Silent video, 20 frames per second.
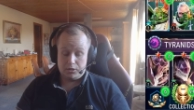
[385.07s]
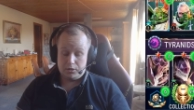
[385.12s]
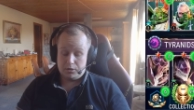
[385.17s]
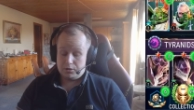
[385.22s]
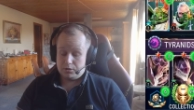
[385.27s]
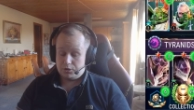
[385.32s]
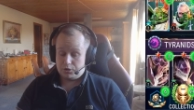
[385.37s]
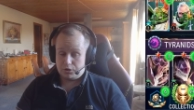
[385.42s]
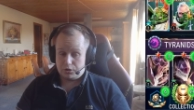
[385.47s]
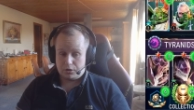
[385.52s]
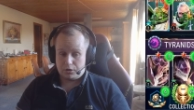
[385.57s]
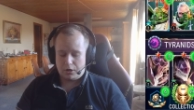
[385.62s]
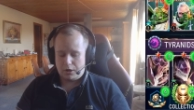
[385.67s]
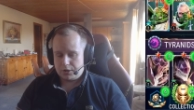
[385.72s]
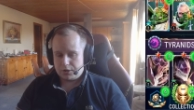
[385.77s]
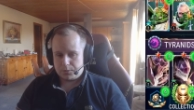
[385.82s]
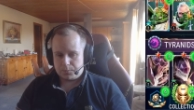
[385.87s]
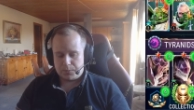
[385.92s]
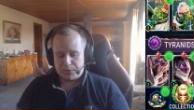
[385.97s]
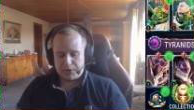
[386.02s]

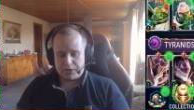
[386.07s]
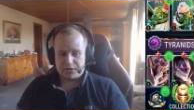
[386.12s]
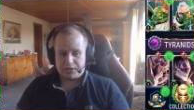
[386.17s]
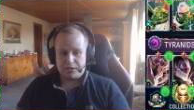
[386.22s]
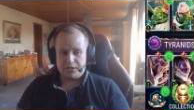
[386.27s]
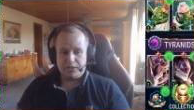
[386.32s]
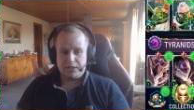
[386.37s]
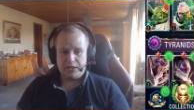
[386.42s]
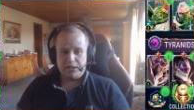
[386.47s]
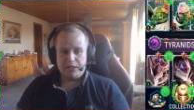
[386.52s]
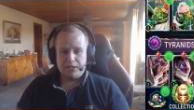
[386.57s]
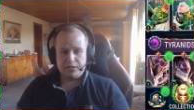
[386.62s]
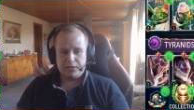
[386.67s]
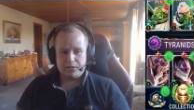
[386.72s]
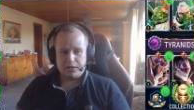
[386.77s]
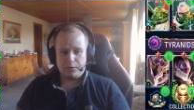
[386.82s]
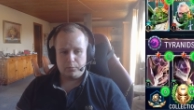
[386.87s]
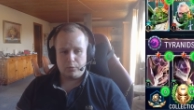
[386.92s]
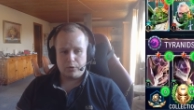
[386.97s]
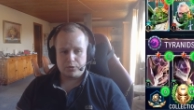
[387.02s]
shards because I need it.
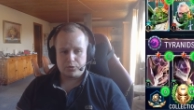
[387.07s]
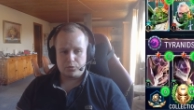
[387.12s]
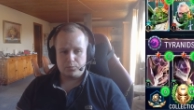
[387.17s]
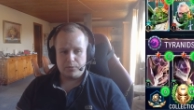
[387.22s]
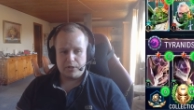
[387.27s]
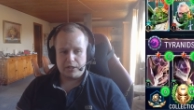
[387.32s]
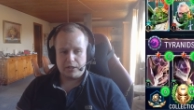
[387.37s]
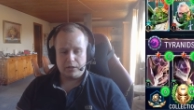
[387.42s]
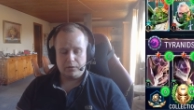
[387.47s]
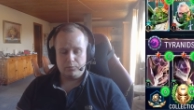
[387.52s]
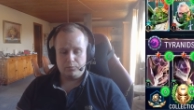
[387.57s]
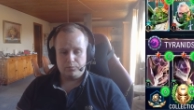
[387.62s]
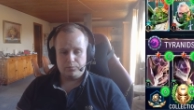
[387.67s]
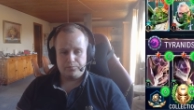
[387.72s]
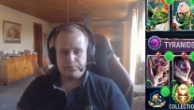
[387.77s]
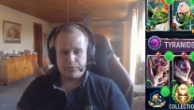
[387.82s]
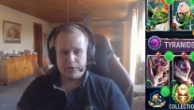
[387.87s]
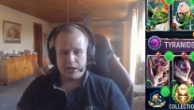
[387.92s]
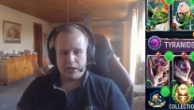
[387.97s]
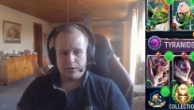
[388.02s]
I want to make him
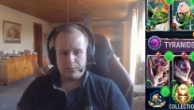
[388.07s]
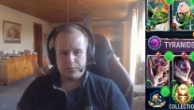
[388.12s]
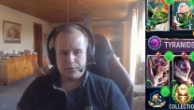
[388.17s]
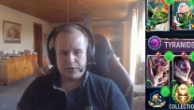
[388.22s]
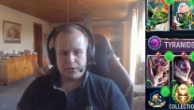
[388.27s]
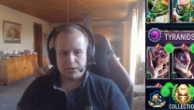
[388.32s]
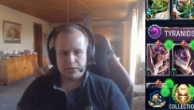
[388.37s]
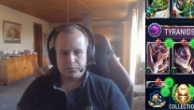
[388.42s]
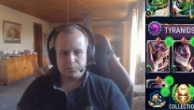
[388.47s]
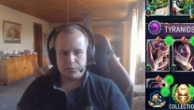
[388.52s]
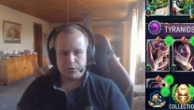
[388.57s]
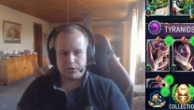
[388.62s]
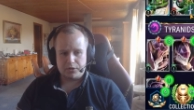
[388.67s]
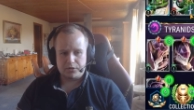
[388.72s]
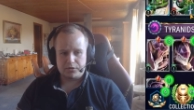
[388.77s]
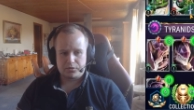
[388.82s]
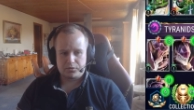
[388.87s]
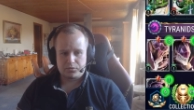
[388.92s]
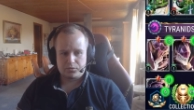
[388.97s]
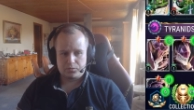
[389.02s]
epic
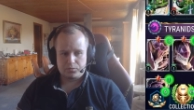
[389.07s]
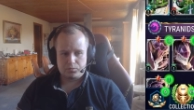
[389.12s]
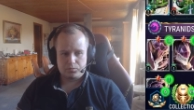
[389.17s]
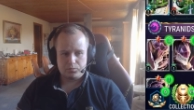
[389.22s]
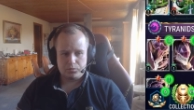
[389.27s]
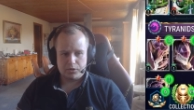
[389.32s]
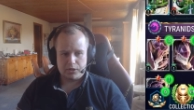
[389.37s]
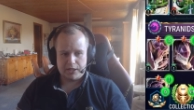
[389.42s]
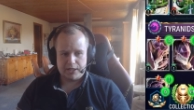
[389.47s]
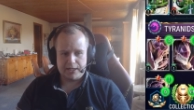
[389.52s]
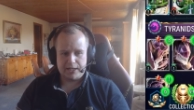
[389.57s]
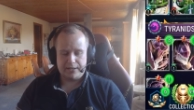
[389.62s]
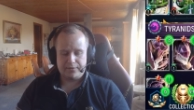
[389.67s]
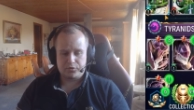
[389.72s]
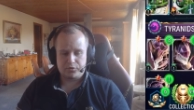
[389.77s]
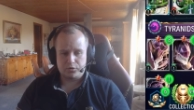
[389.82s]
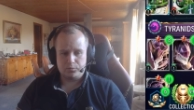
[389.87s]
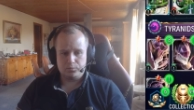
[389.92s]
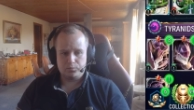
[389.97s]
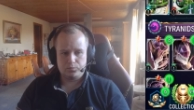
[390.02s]
because I have
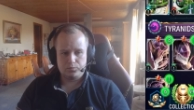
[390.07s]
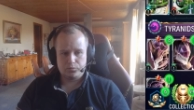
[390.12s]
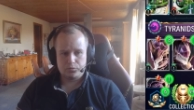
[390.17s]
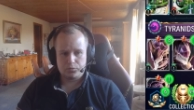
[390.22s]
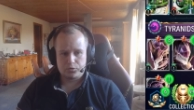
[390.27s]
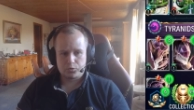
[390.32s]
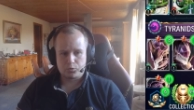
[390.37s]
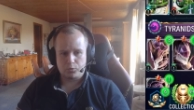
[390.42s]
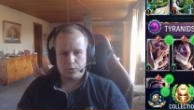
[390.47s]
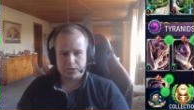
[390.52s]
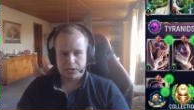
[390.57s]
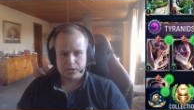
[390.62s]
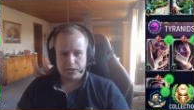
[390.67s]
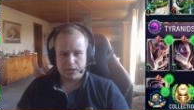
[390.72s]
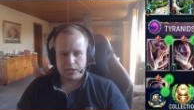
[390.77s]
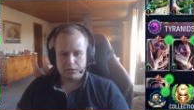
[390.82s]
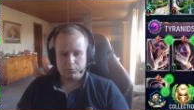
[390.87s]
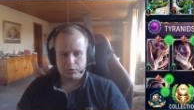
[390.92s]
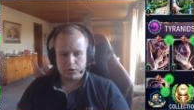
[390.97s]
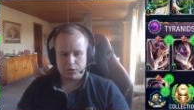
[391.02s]
some squats that
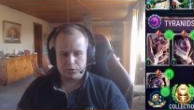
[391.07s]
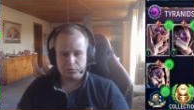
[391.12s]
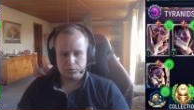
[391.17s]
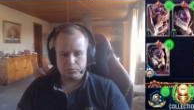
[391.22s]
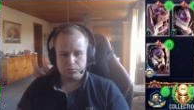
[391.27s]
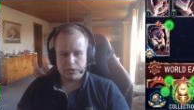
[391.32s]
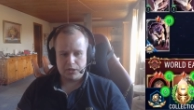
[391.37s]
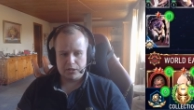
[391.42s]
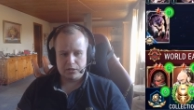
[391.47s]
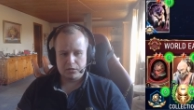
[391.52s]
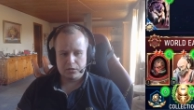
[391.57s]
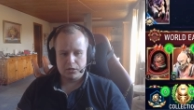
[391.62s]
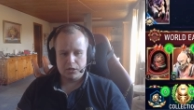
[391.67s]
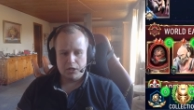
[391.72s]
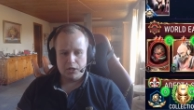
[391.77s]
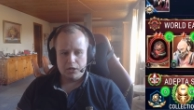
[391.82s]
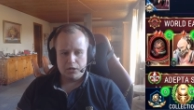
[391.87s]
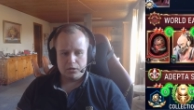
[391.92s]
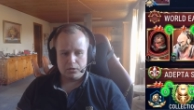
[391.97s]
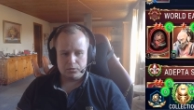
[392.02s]
I want to do there.
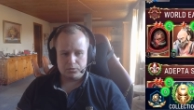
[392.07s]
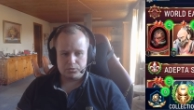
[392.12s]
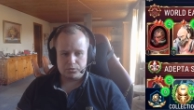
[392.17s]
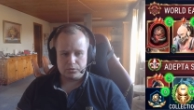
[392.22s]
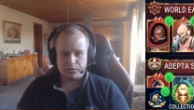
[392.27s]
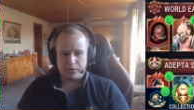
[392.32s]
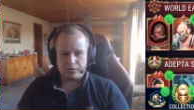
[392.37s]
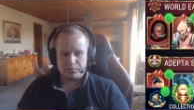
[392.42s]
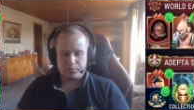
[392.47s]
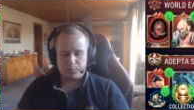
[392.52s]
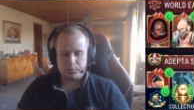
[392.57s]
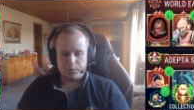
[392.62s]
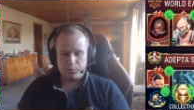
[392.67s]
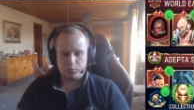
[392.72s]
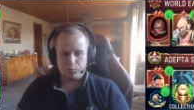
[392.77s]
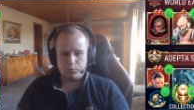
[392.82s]
Also, it gives me